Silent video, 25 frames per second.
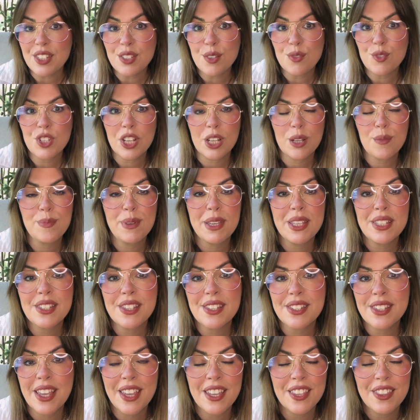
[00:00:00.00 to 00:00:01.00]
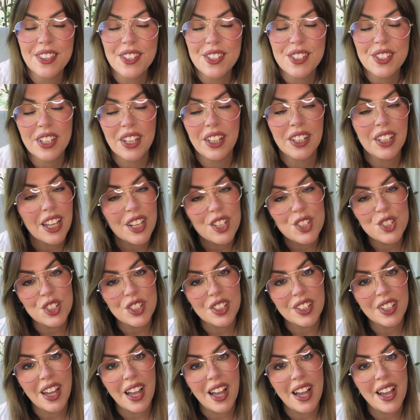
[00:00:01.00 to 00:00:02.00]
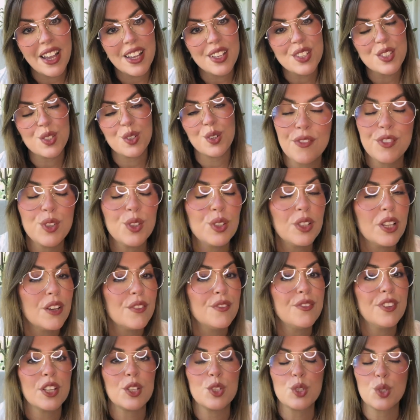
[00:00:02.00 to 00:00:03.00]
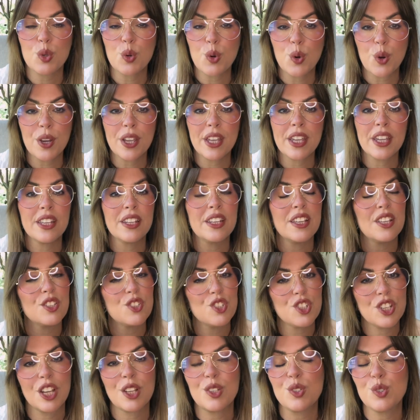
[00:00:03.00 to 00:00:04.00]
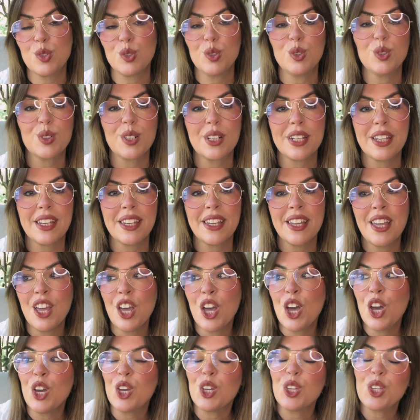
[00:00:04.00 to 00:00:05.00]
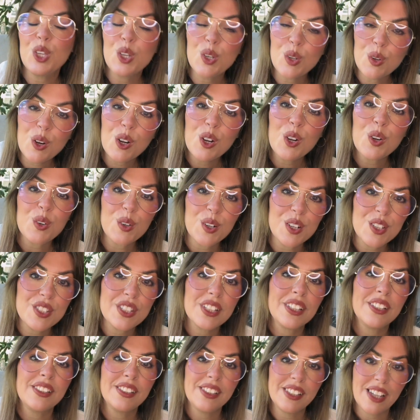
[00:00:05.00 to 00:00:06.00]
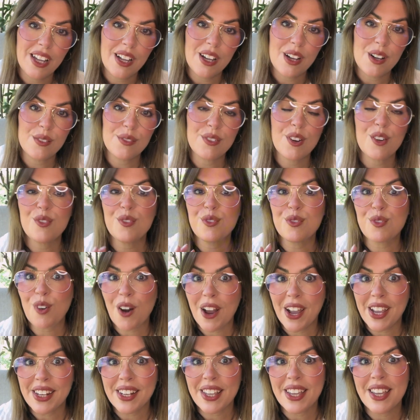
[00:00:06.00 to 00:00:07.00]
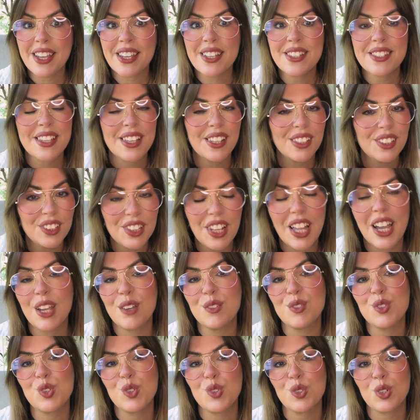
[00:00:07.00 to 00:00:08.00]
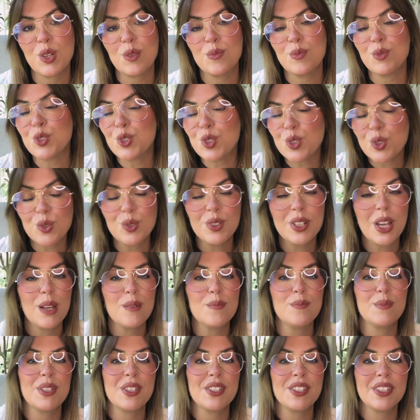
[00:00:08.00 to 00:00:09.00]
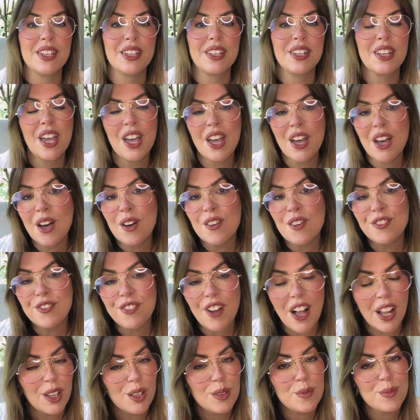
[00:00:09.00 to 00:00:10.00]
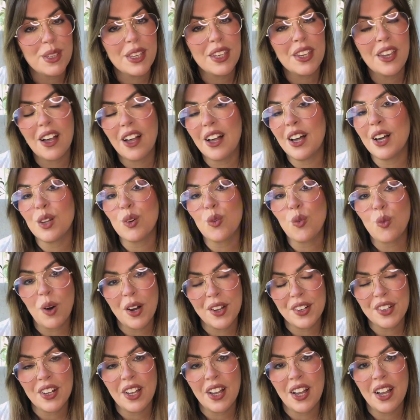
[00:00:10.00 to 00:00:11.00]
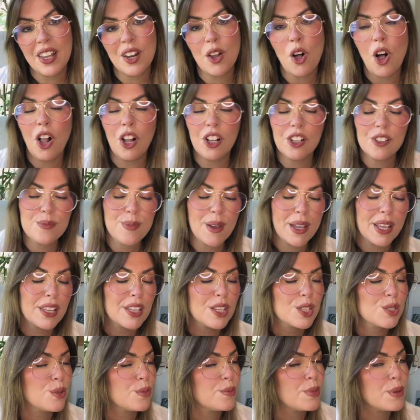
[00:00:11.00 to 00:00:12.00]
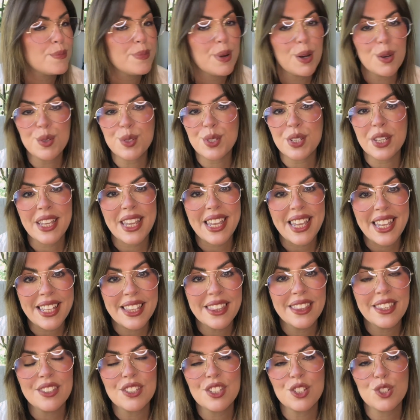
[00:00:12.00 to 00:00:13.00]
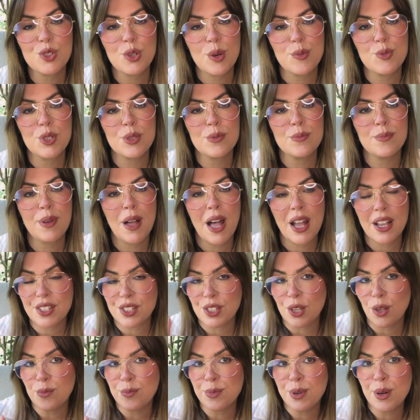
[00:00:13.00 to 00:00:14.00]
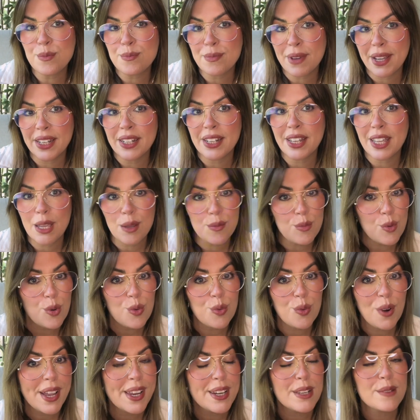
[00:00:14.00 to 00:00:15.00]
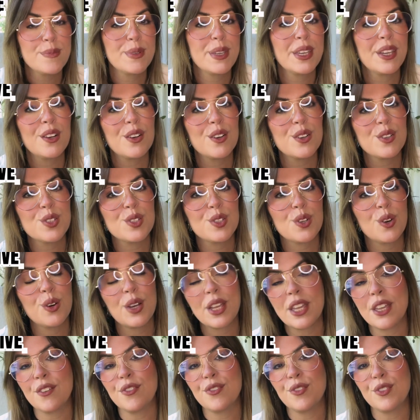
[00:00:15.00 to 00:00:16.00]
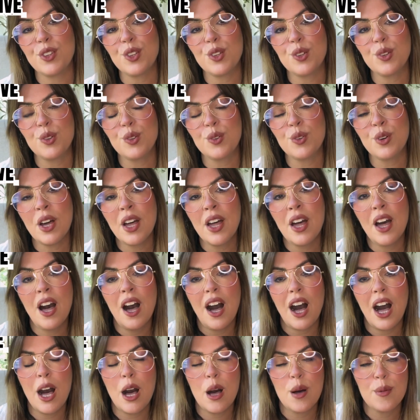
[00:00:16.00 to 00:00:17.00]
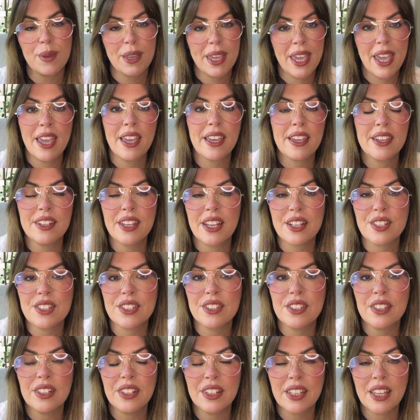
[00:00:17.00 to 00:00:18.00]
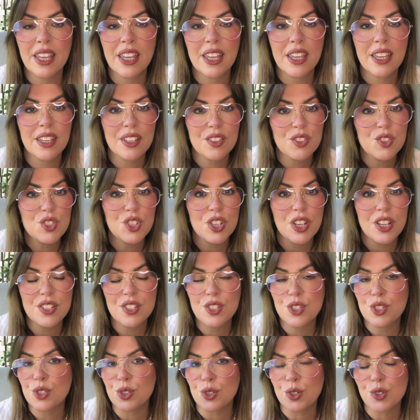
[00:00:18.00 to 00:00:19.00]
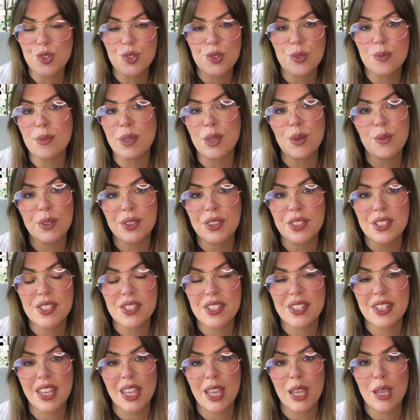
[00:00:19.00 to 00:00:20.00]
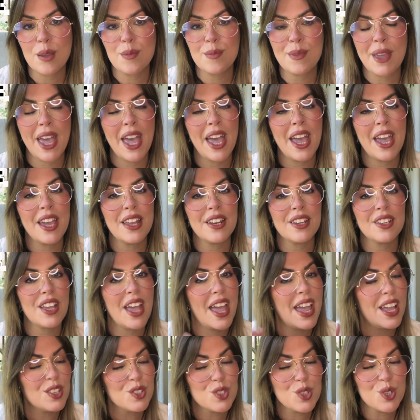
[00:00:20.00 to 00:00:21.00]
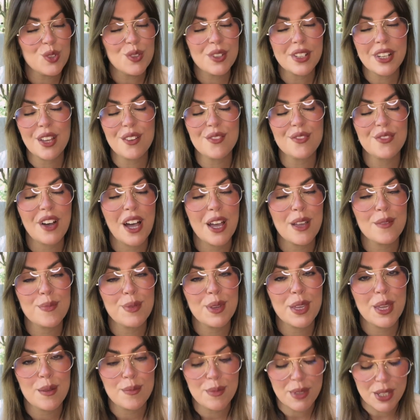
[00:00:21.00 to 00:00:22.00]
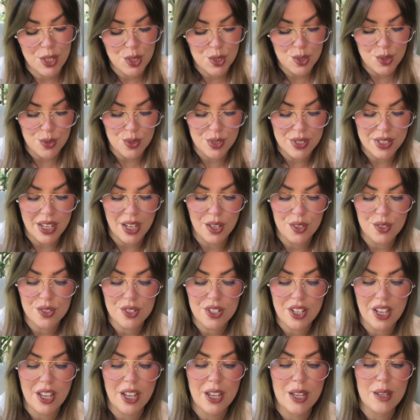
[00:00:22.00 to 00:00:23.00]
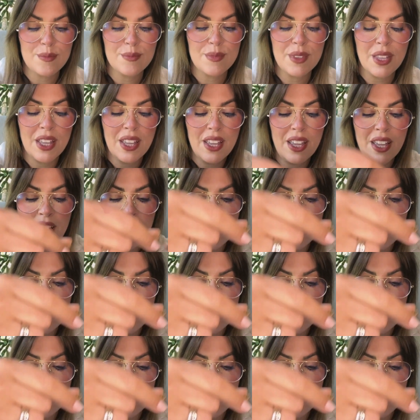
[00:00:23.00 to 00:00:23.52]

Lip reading: Lots of check pieces in this collection, guys. If you love Victorian check jewelry, you are going to love Friday's live stream. Do not miss it. Follow me on Whatnot. All of my links will be posted in the description box. I'll put my name right up here. So if you can't connect to the link, just search for me with this name and enter in at 5 p.m. Eastern Standard Time.